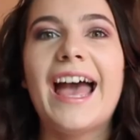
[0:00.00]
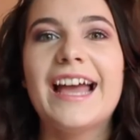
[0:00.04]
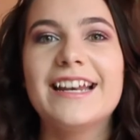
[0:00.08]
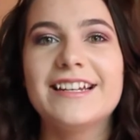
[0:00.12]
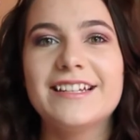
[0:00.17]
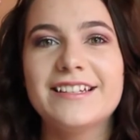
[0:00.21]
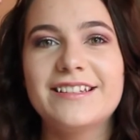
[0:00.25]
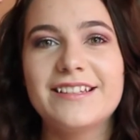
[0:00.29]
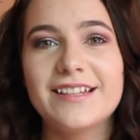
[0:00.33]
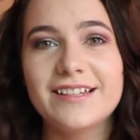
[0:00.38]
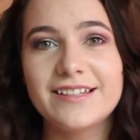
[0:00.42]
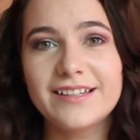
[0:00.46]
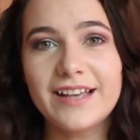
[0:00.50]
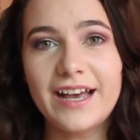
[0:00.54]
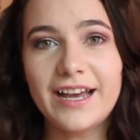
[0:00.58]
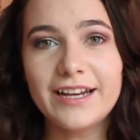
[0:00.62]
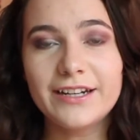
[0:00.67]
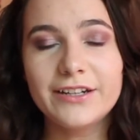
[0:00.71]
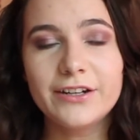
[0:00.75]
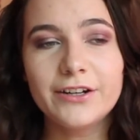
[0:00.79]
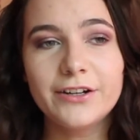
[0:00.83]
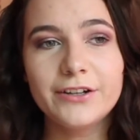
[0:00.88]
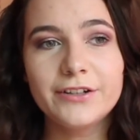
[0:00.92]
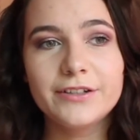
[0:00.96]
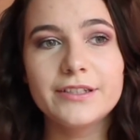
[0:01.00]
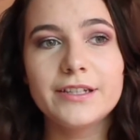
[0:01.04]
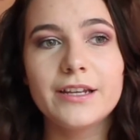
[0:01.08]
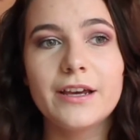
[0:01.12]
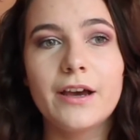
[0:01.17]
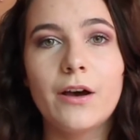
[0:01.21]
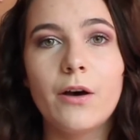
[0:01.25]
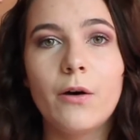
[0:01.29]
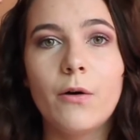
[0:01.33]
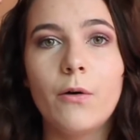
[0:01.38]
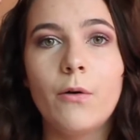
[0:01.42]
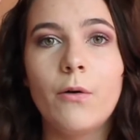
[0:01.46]
And just a side note,
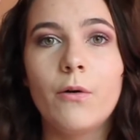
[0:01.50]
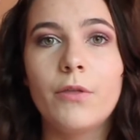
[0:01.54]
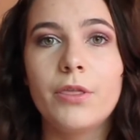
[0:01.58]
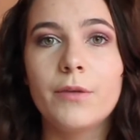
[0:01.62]
all